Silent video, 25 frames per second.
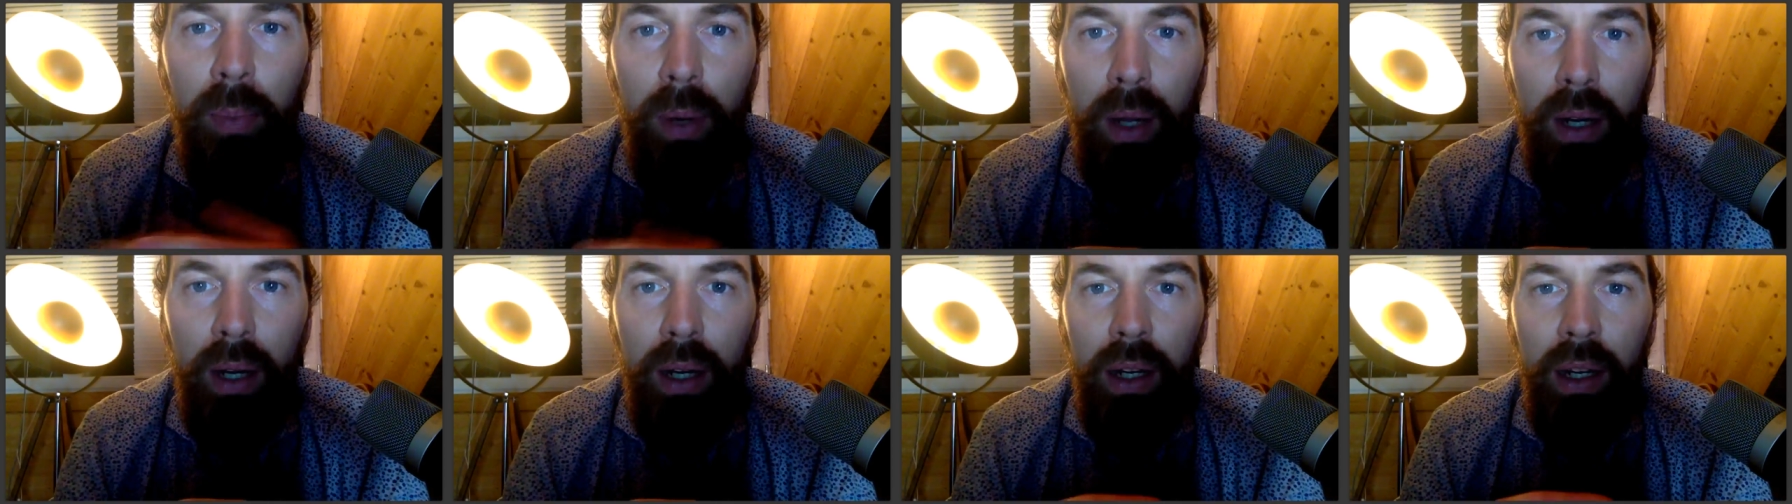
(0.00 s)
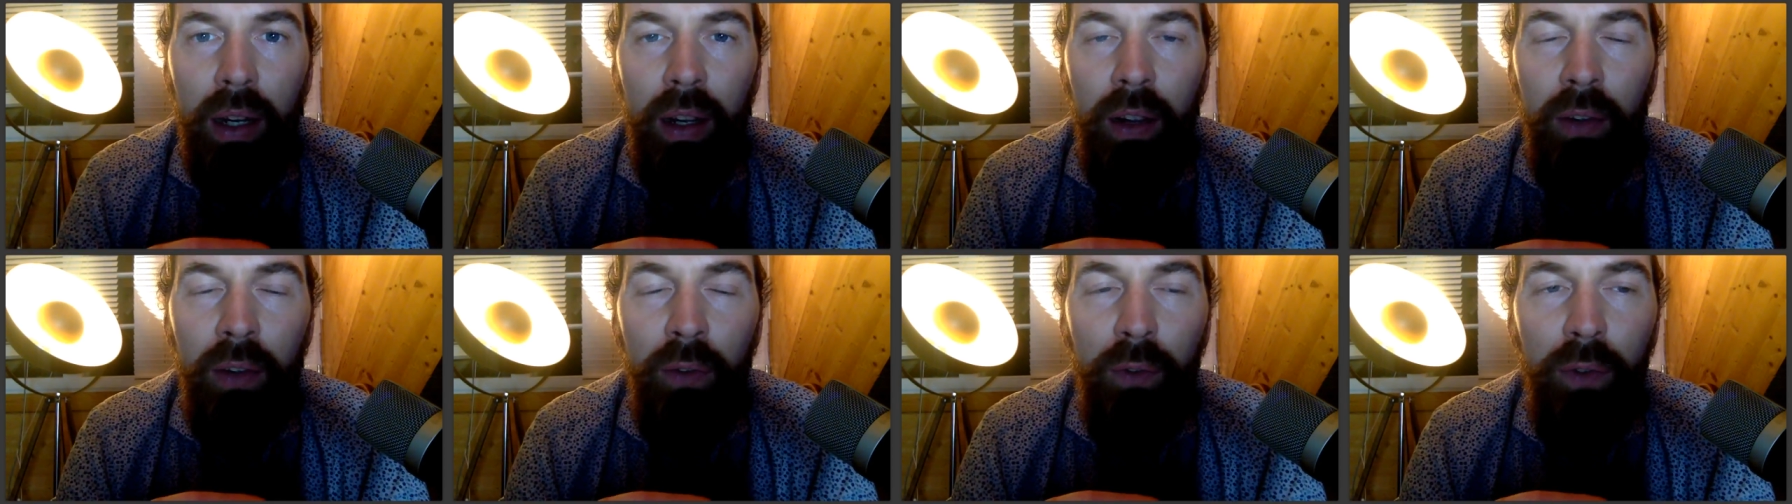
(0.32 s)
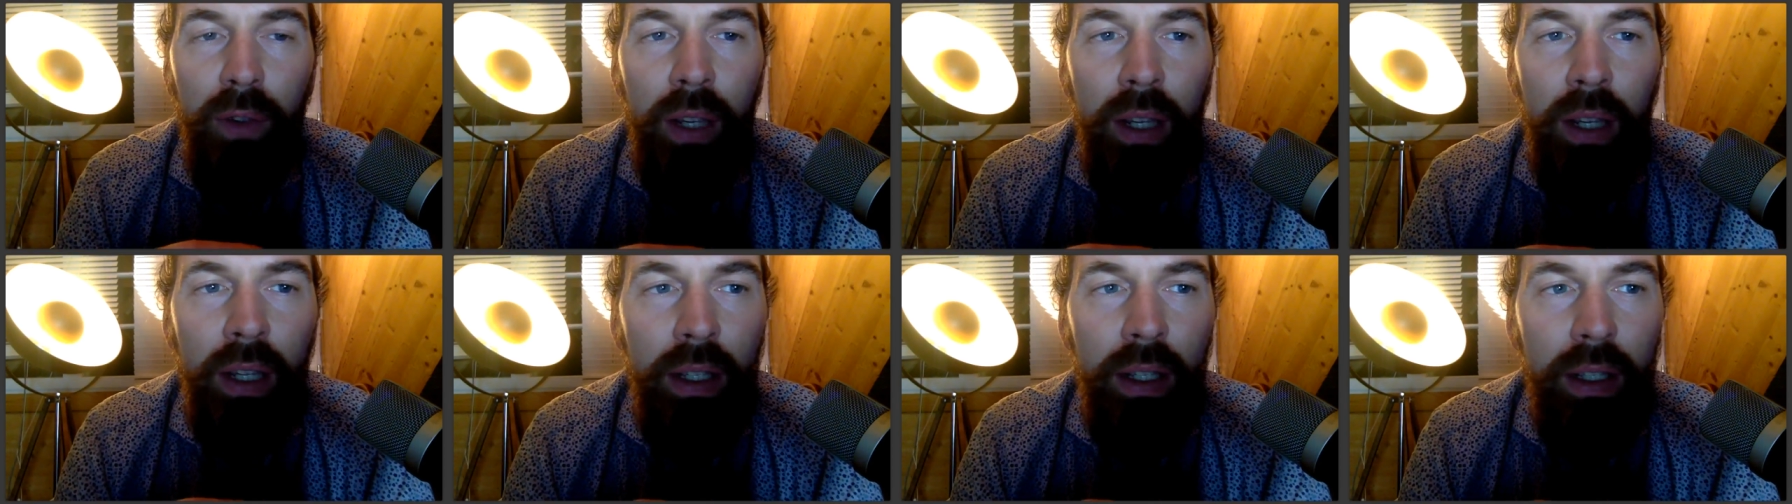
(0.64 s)
But
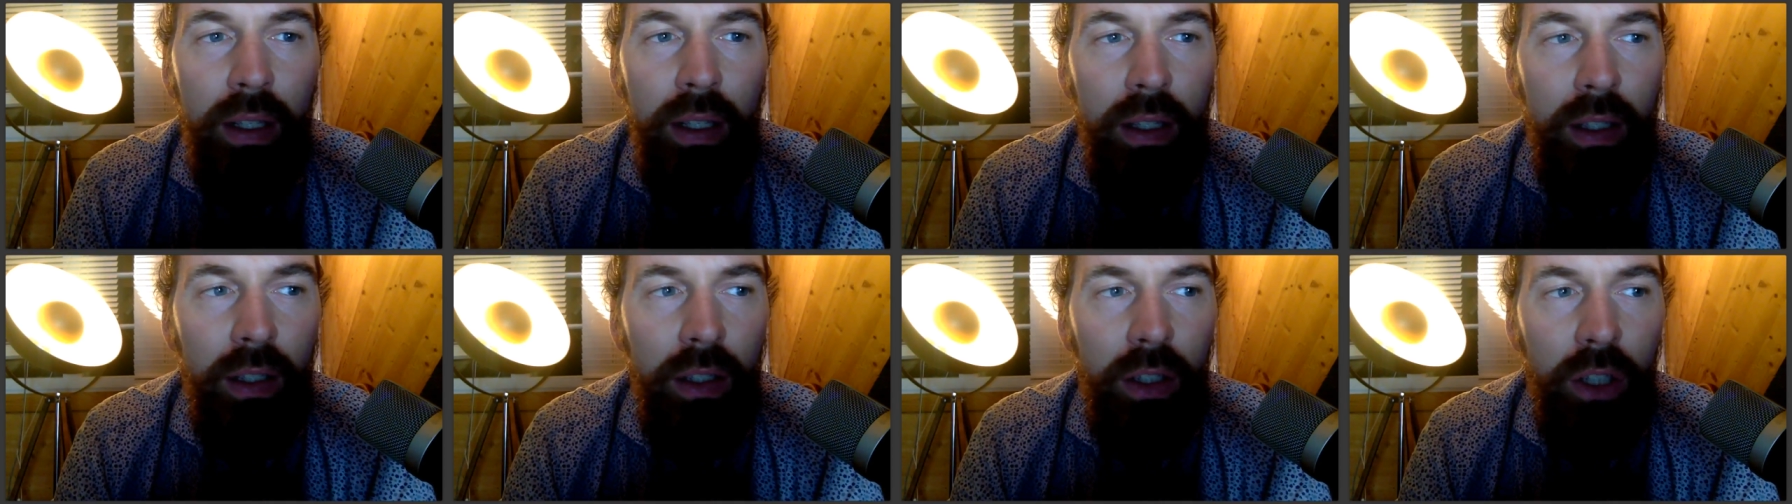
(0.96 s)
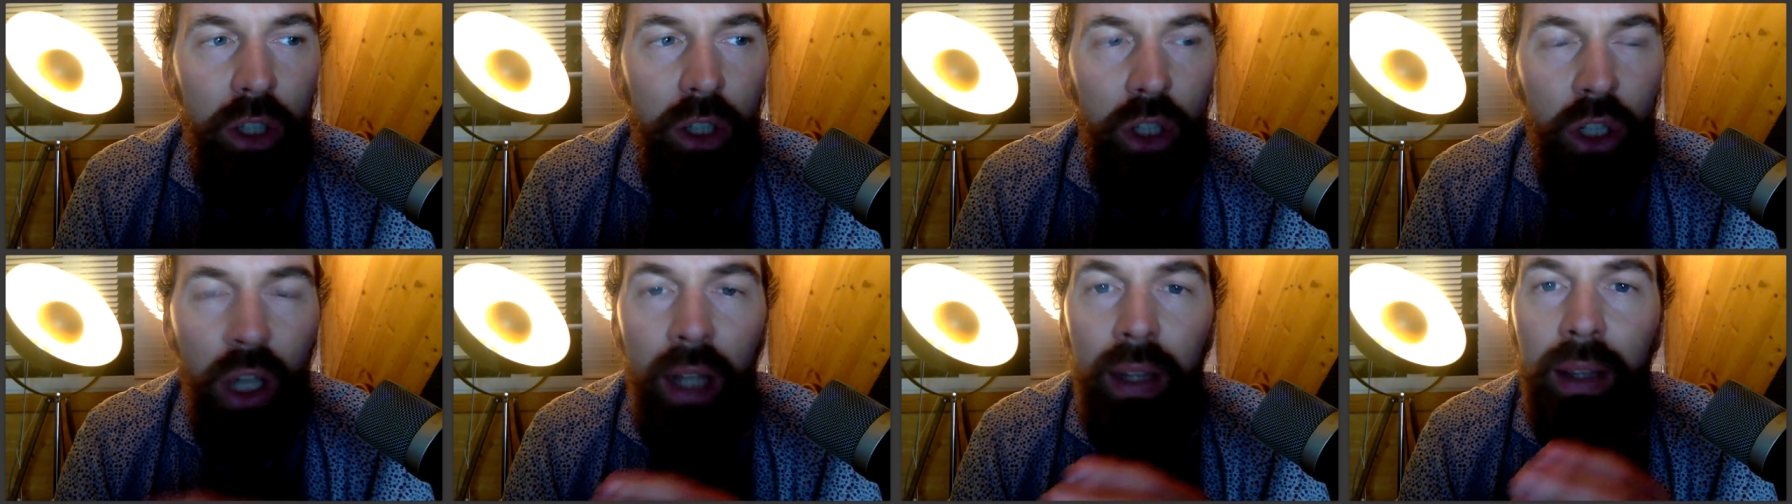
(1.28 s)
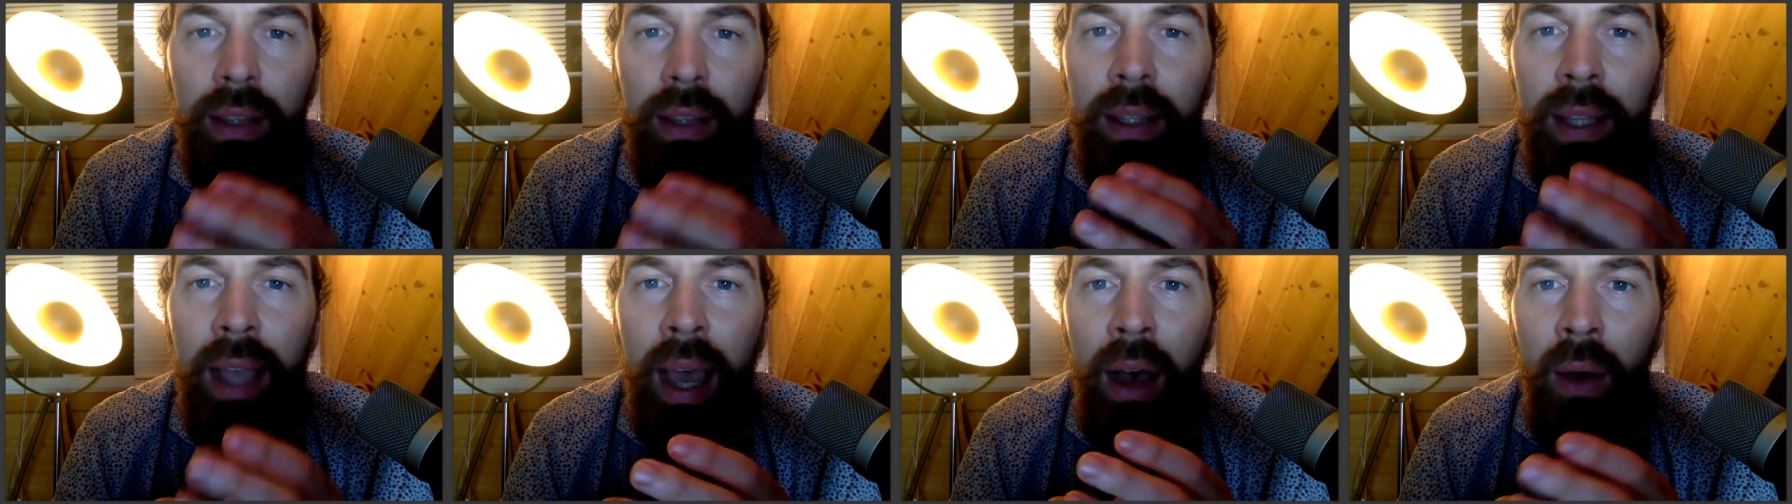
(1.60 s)
if he's
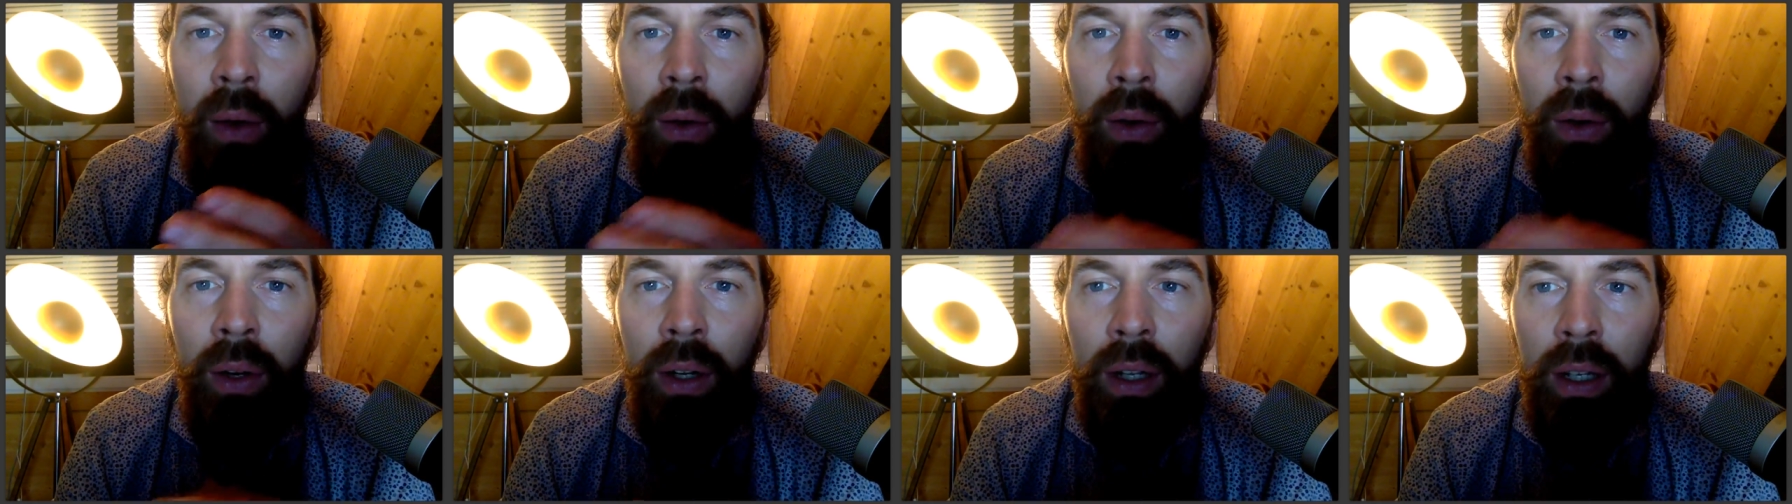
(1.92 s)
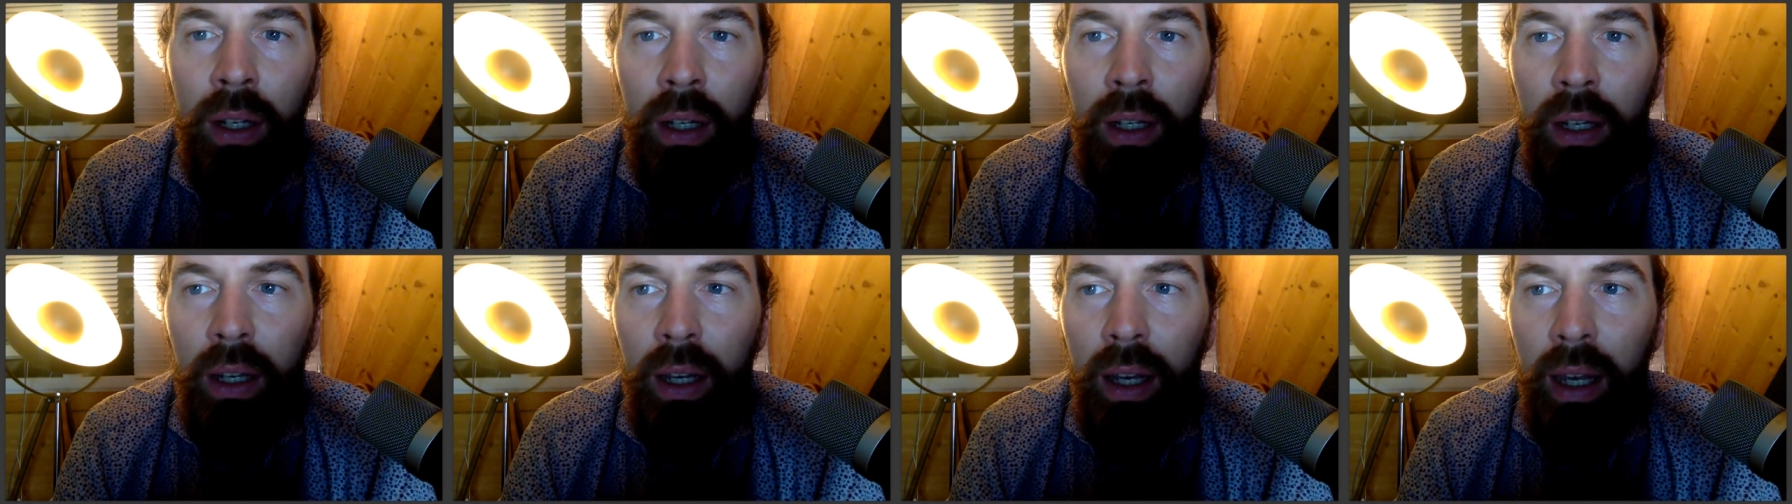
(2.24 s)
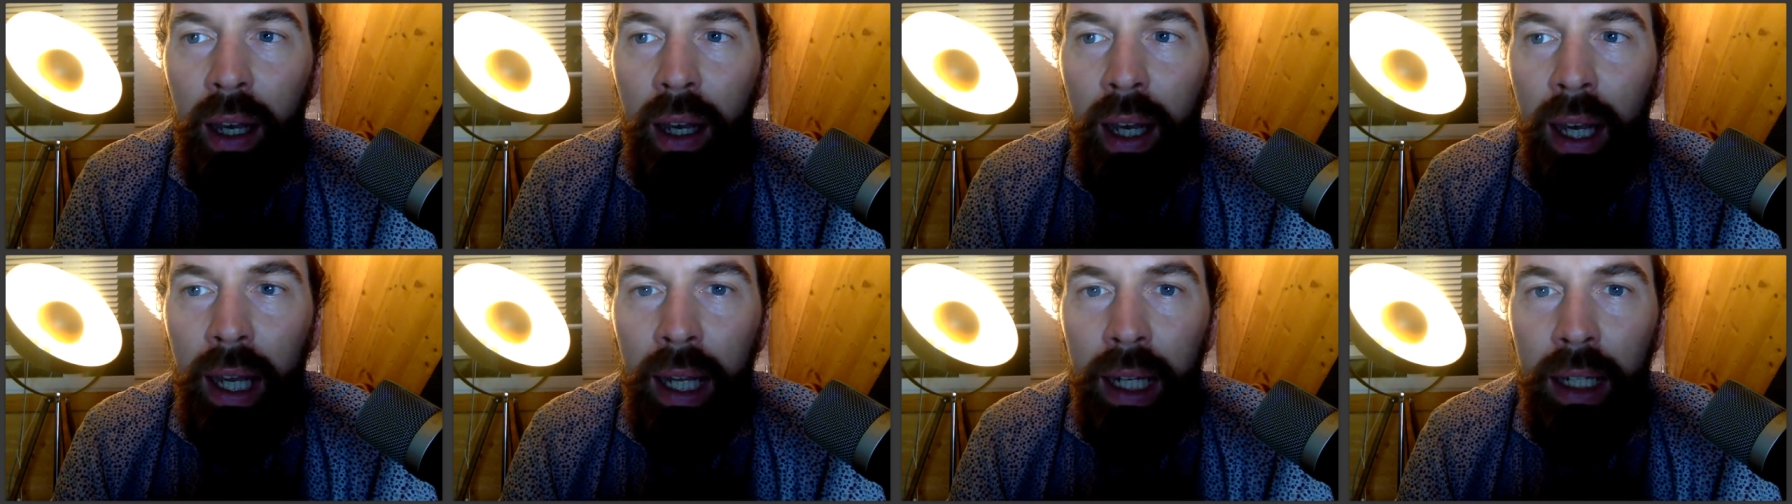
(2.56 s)
shut down
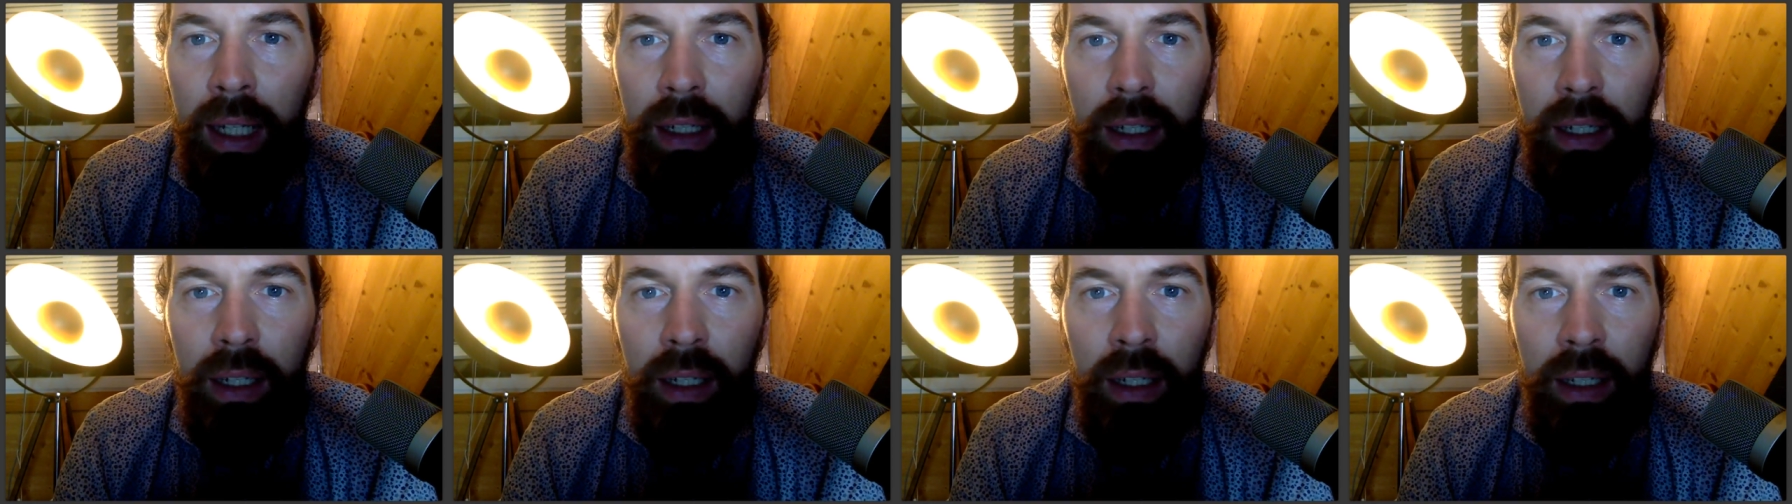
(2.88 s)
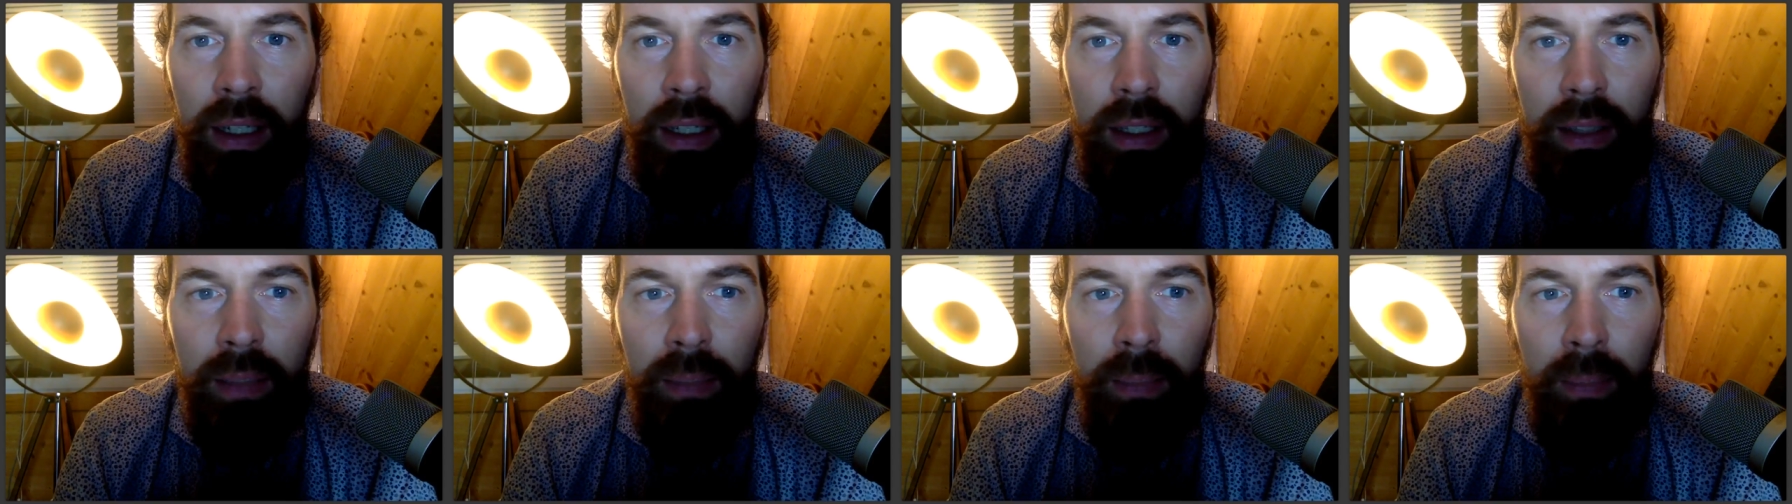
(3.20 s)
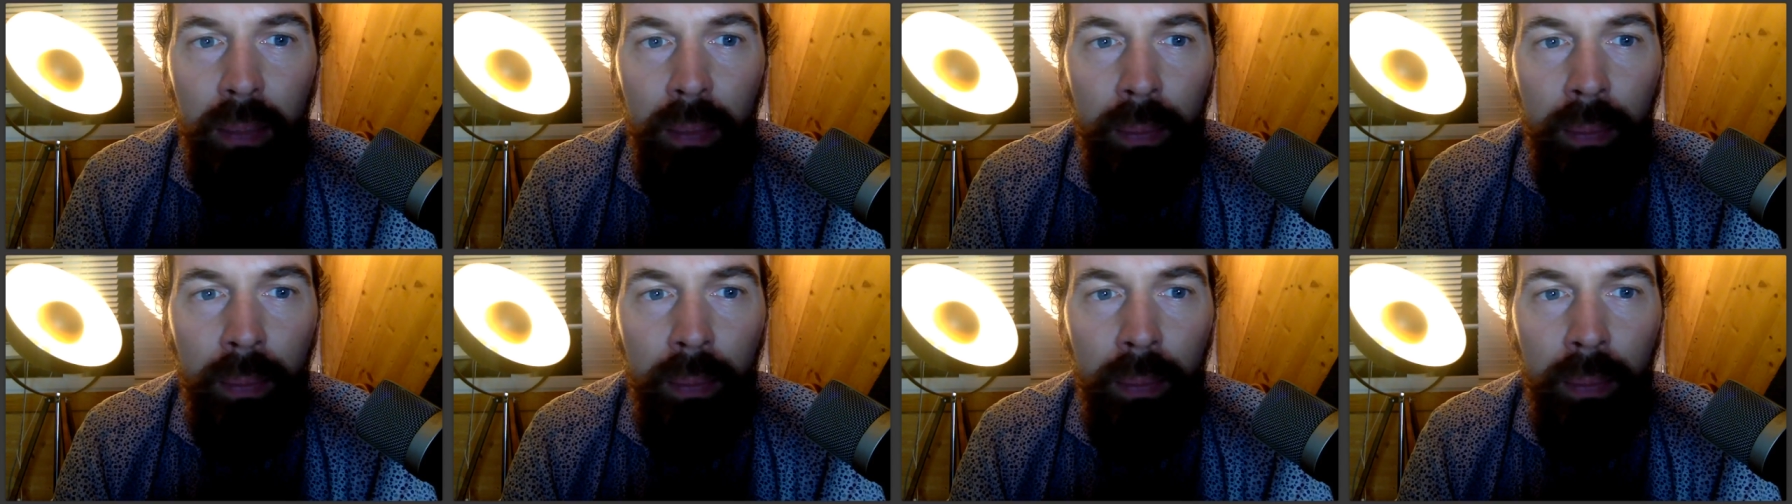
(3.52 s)
and he's